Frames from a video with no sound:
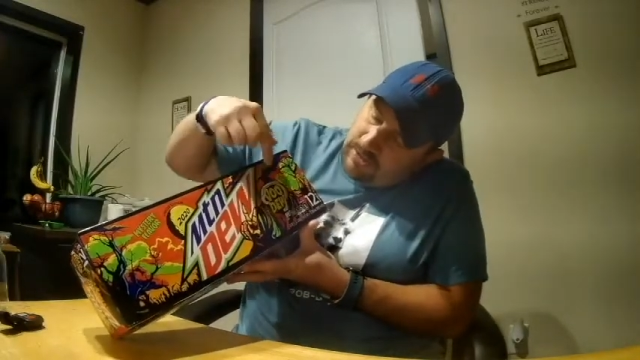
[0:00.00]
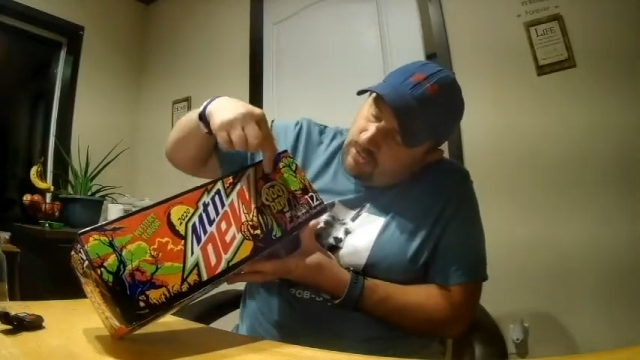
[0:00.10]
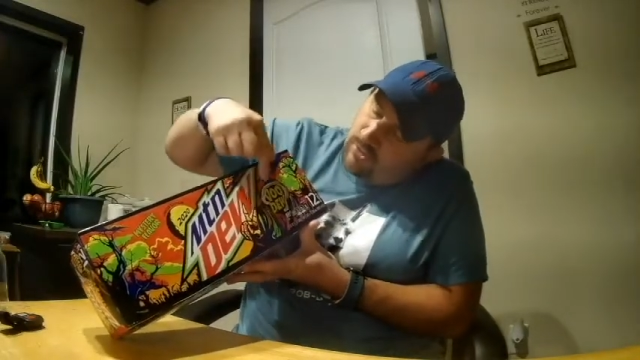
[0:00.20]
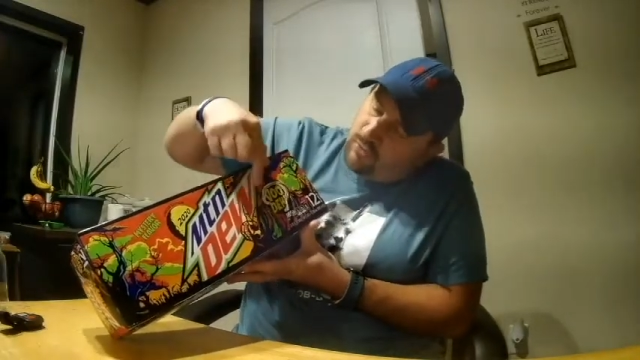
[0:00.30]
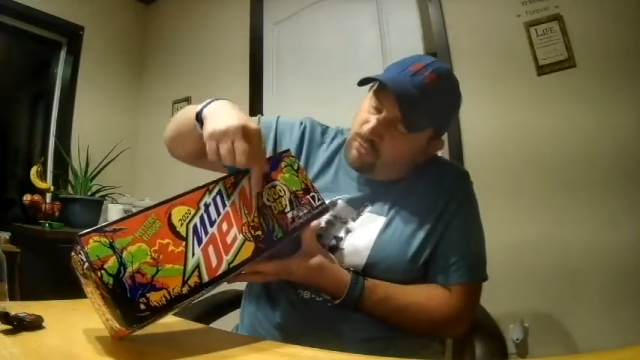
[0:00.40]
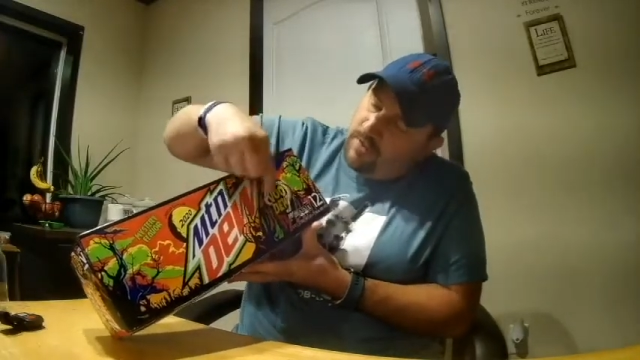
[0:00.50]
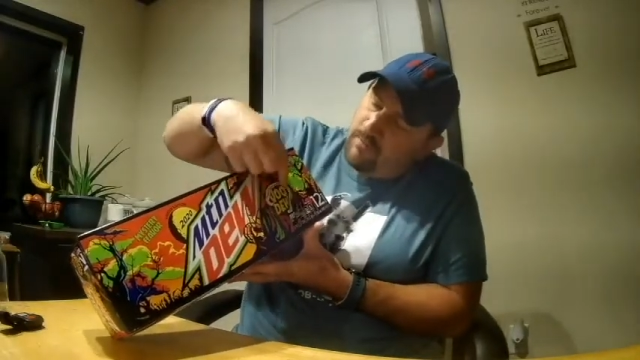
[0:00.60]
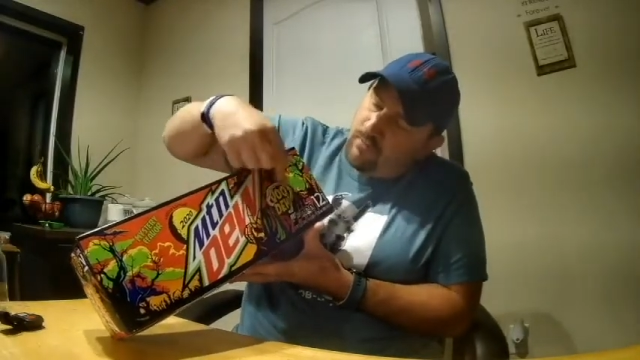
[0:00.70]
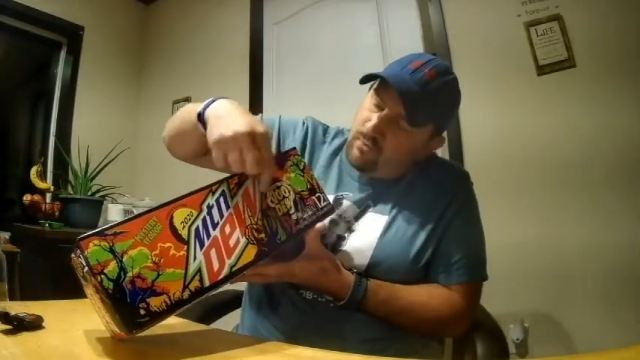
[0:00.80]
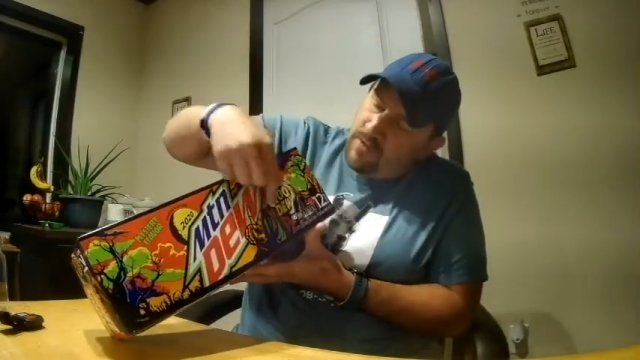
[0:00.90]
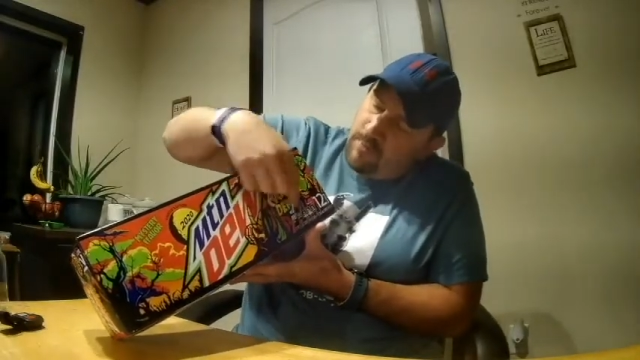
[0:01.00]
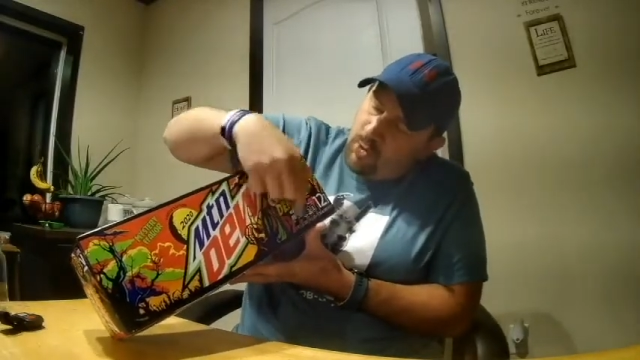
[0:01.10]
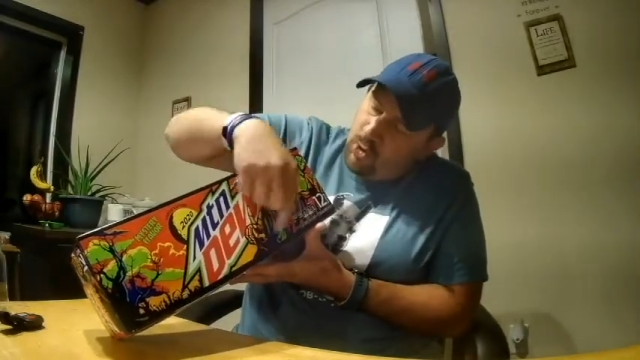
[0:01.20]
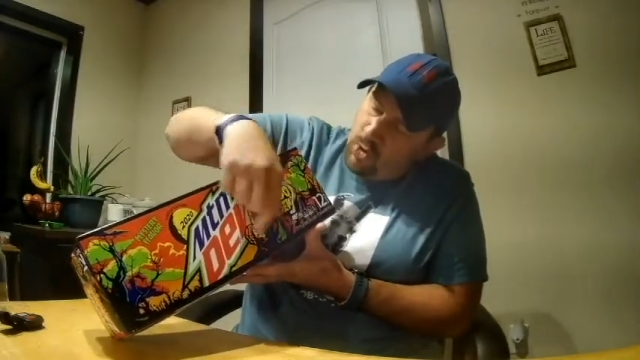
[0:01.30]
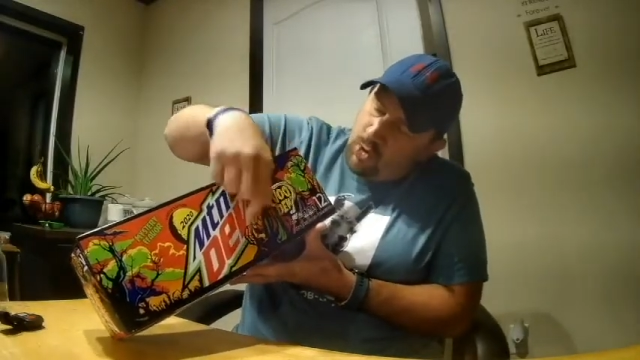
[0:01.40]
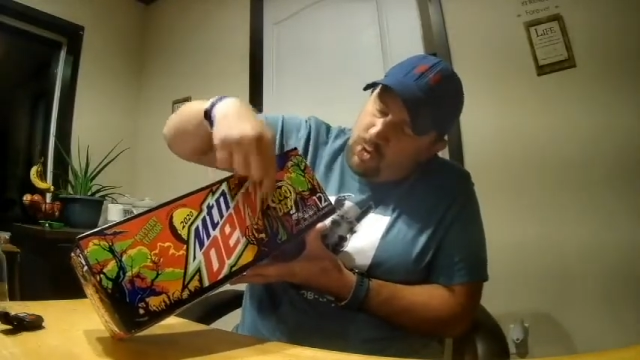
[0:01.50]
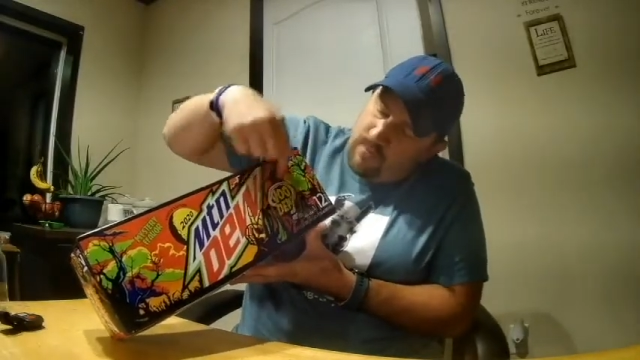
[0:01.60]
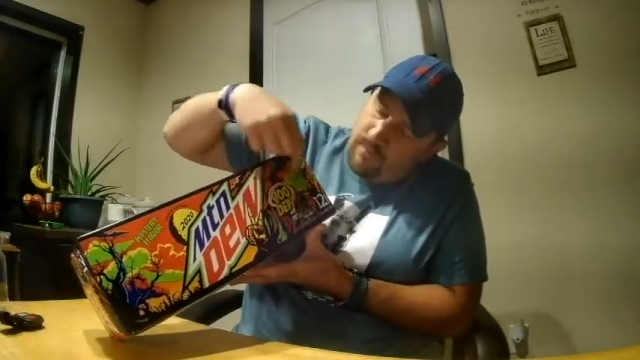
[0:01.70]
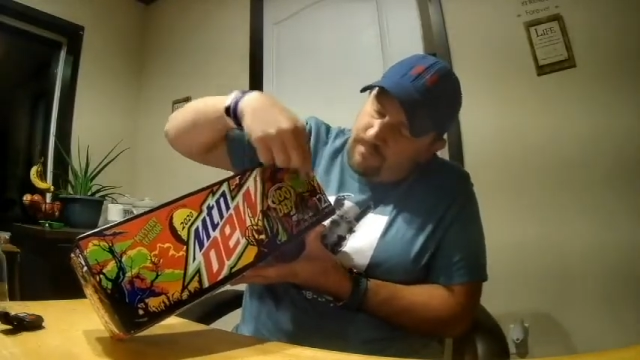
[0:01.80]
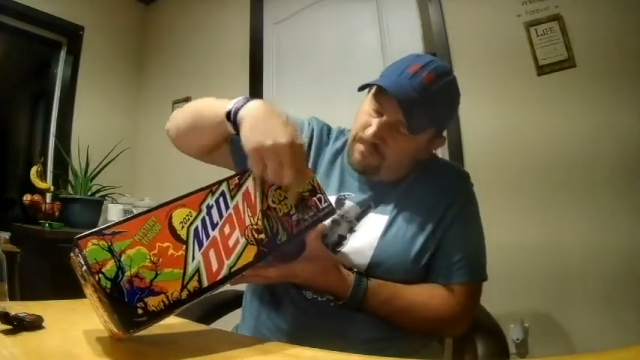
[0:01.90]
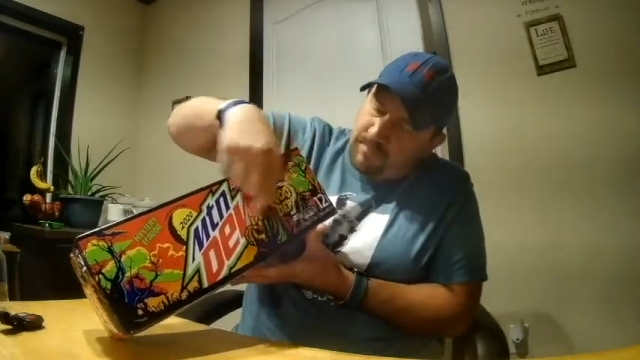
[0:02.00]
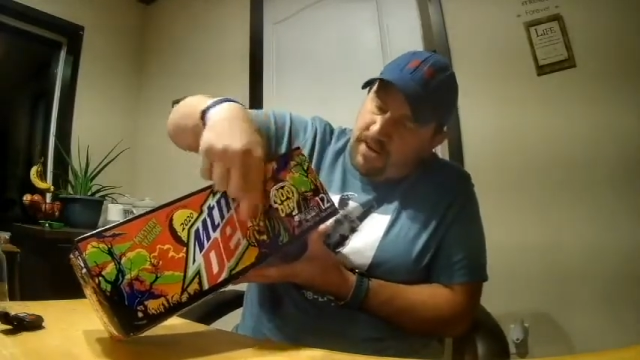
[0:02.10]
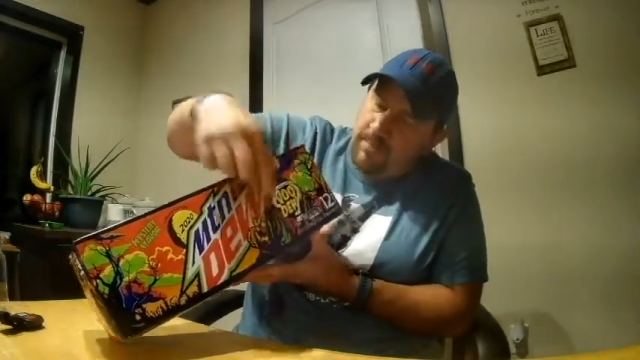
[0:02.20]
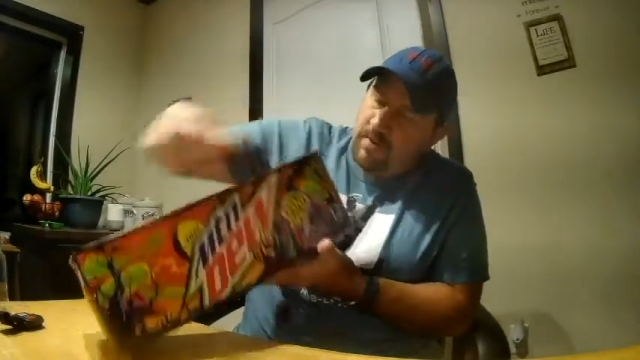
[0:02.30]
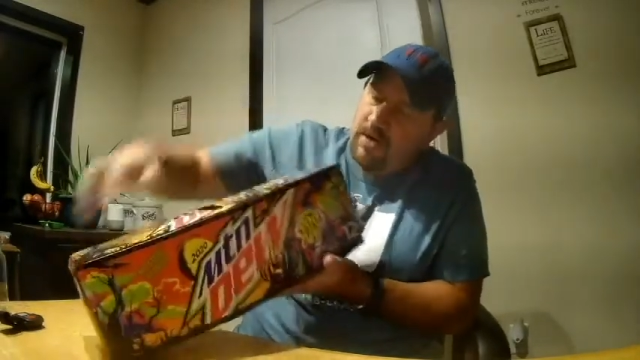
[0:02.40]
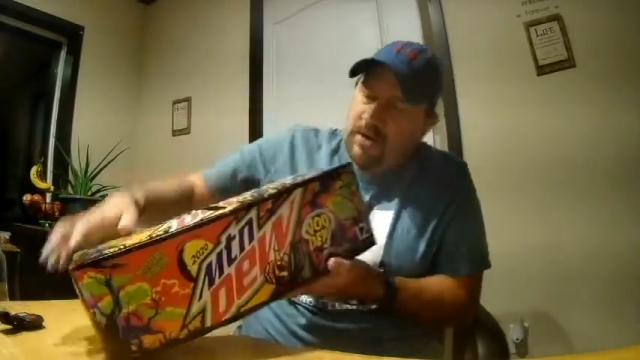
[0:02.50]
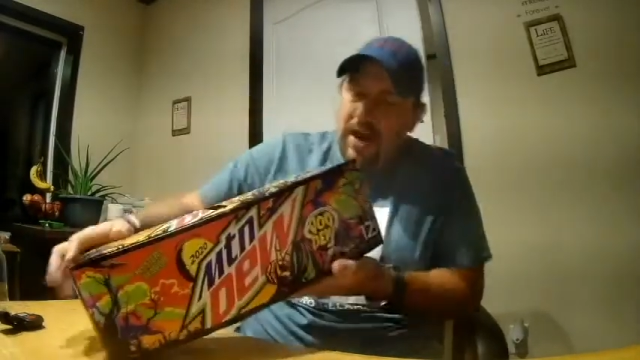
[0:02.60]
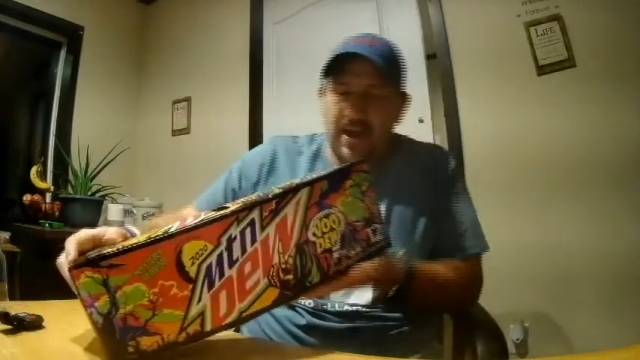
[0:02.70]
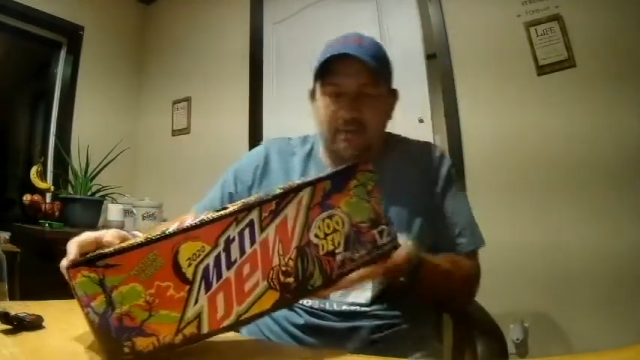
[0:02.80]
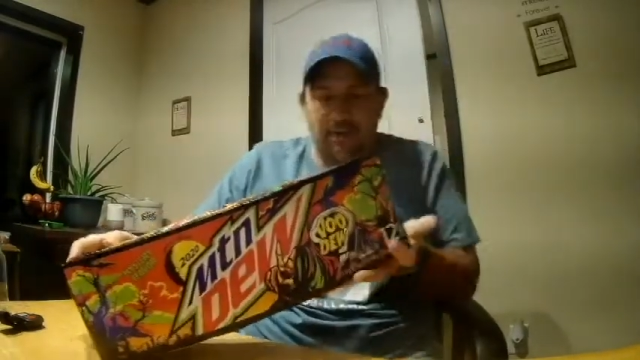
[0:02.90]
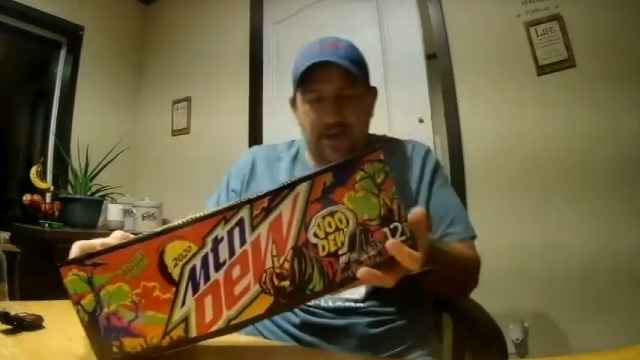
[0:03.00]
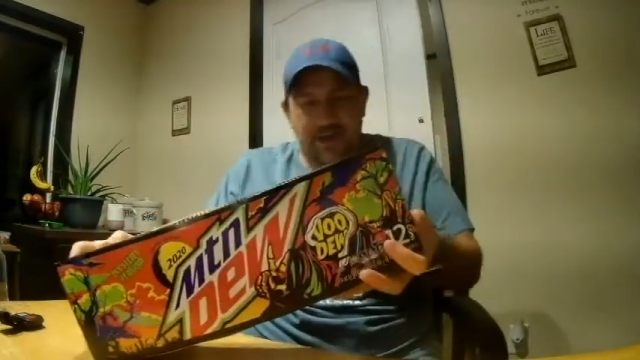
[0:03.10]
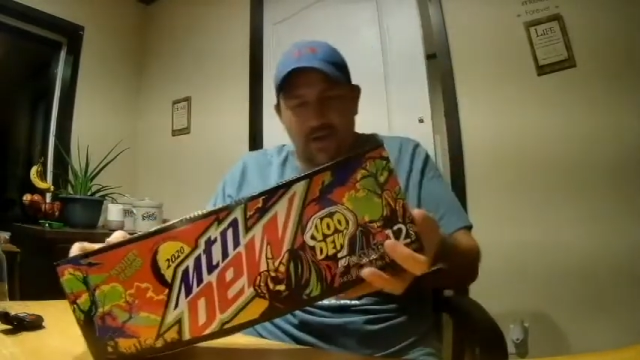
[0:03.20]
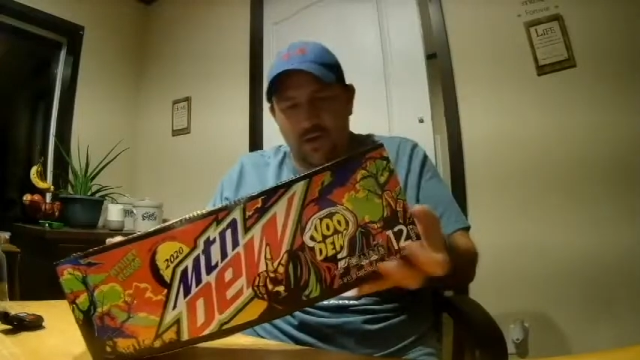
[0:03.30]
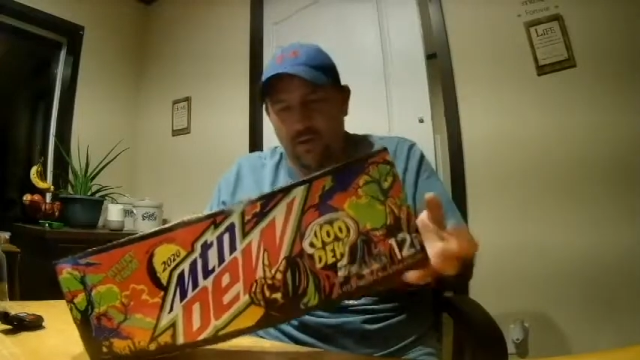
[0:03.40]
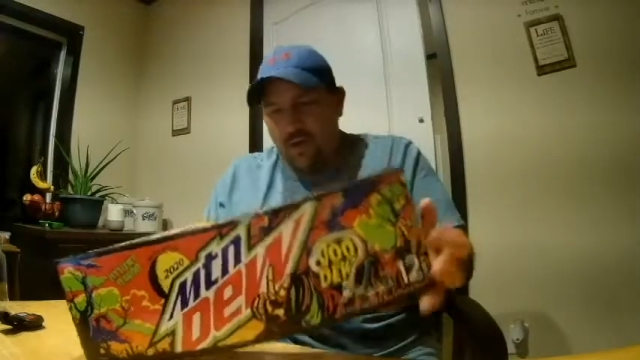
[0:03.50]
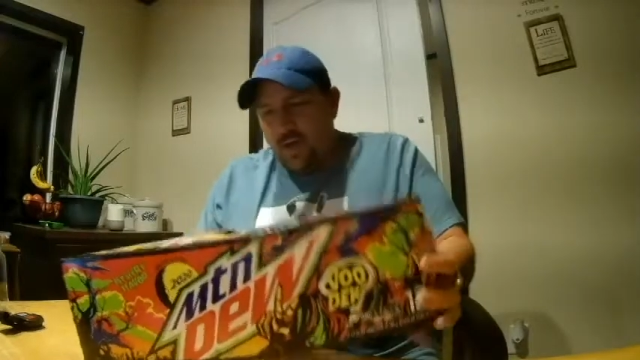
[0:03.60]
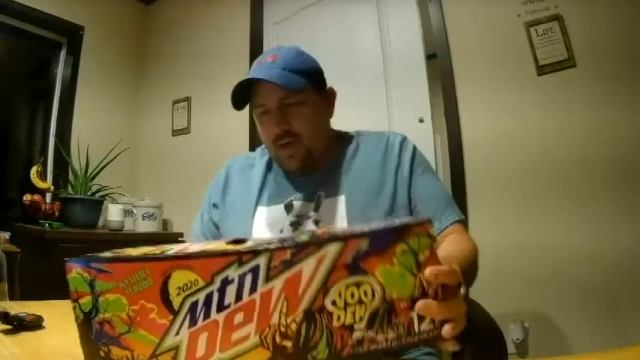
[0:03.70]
little Grim Reaper type of guy right here.